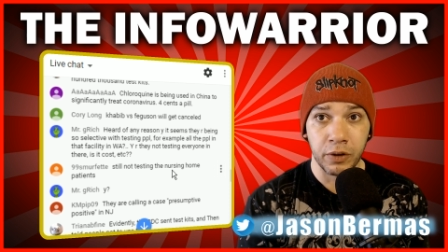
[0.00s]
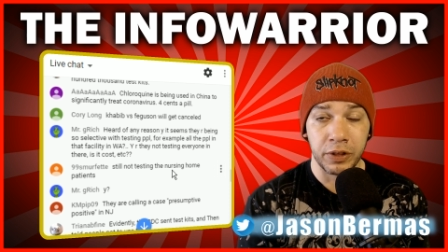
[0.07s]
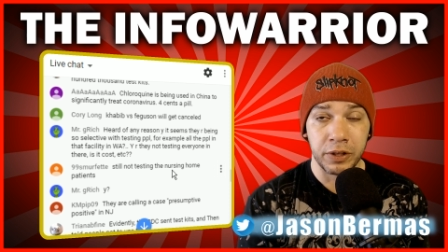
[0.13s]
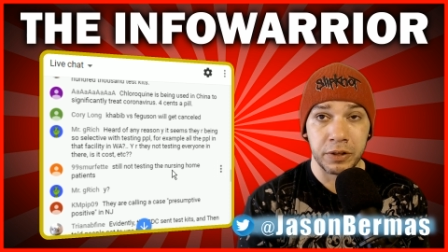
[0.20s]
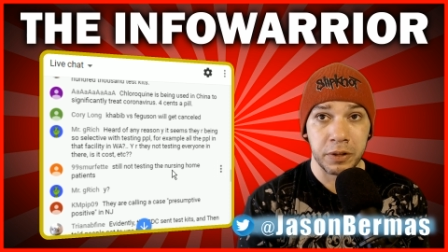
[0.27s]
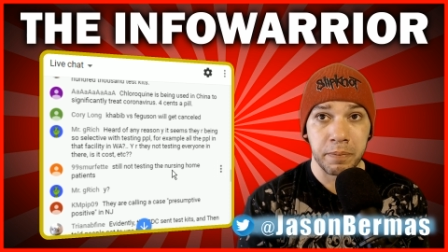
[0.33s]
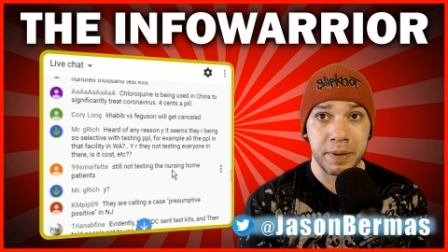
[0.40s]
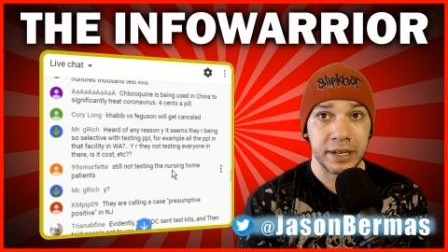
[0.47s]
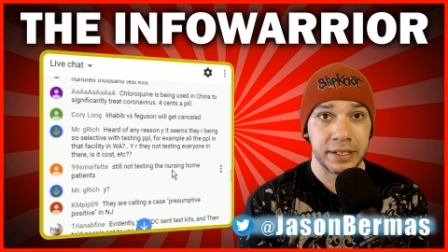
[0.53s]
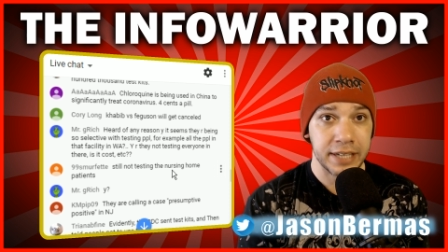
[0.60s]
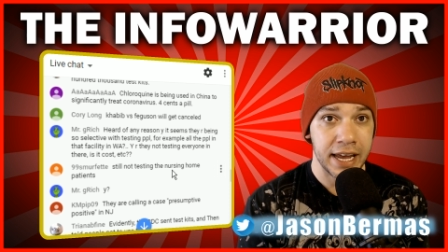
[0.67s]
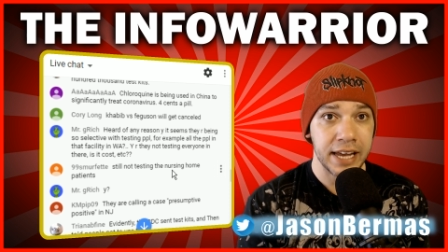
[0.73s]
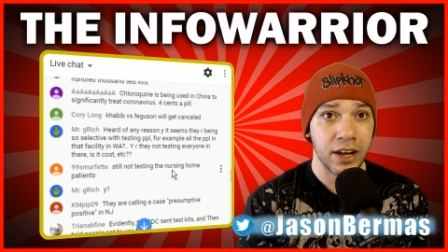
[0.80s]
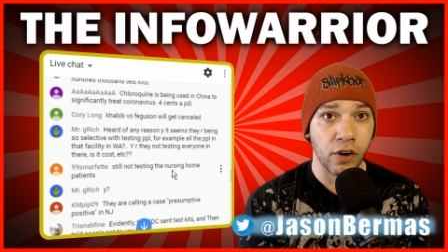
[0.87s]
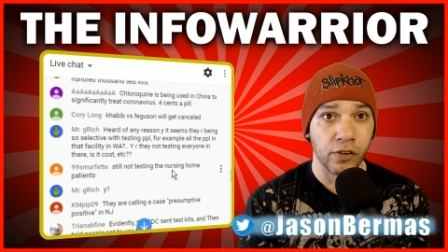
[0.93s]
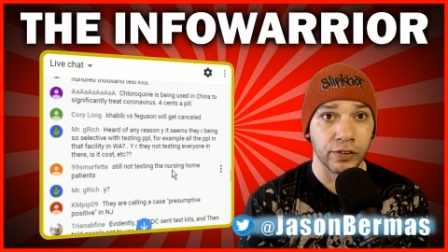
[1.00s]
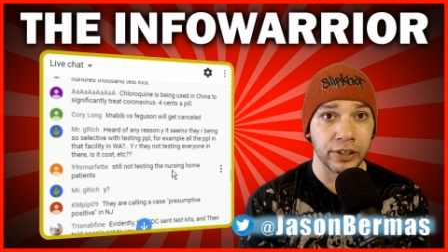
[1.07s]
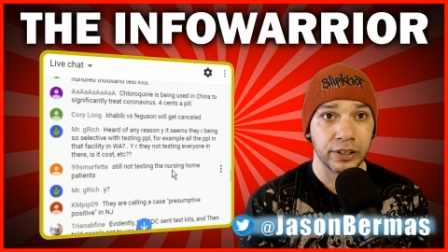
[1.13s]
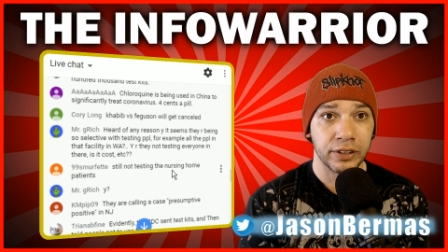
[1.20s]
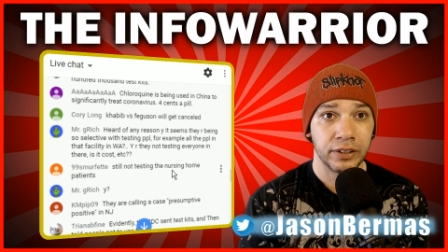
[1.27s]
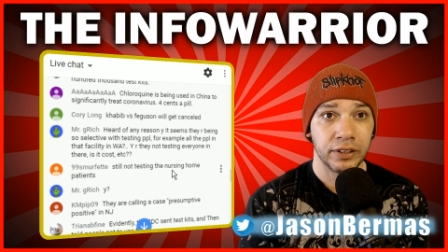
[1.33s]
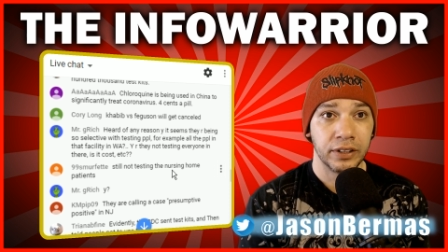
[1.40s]
big takeover.
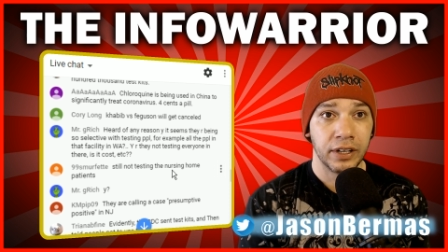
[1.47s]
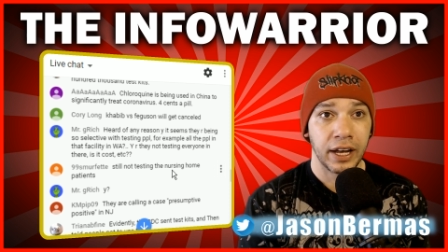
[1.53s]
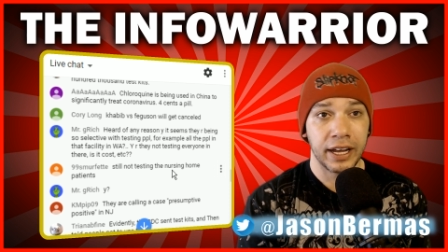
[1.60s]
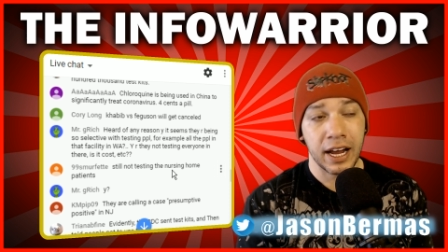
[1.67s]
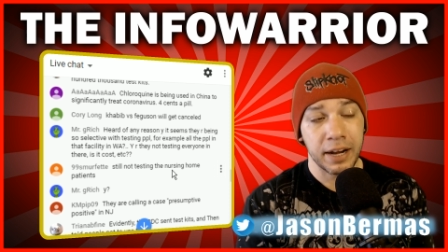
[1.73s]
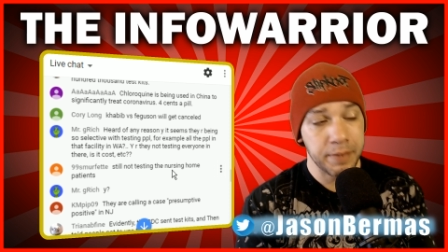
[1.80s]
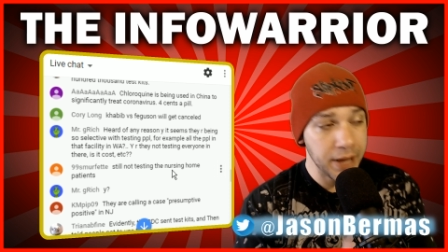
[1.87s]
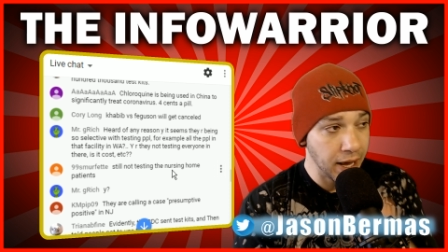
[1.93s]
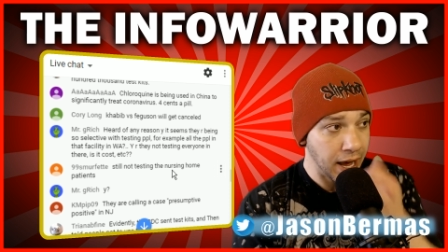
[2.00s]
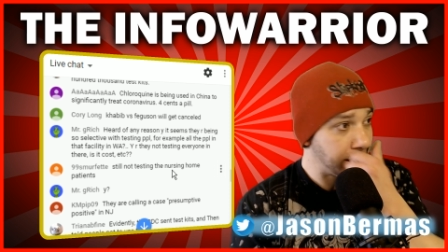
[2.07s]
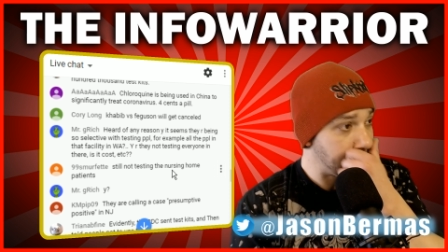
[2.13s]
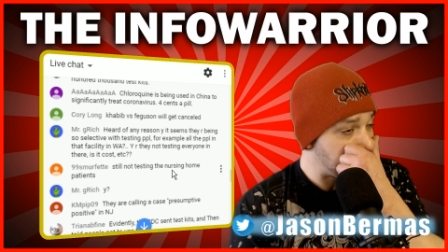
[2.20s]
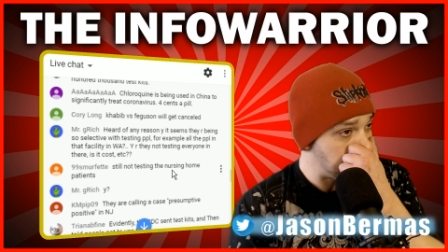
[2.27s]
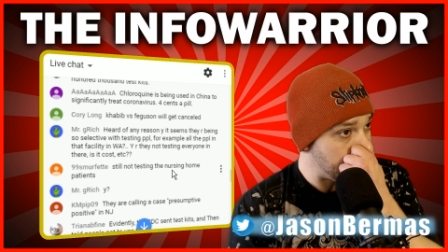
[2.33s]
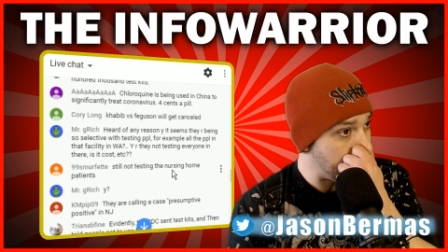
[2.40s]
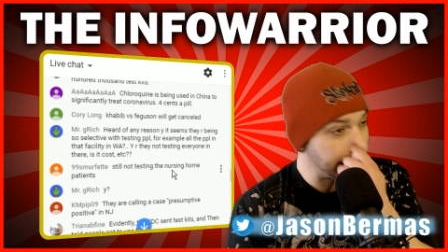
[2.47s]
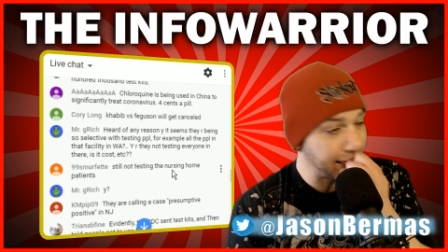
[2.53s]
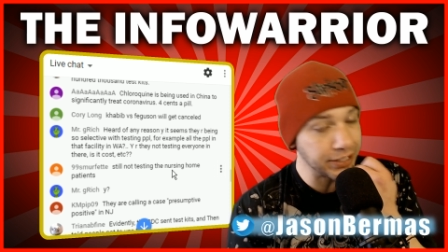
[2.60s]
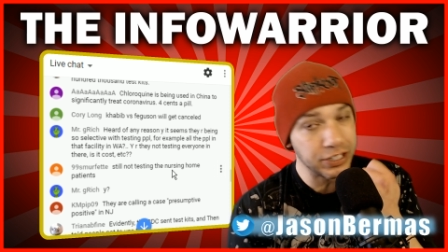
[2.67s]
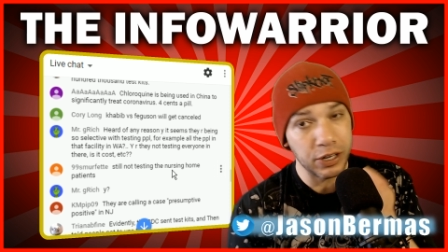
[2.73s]
I gotta be honest.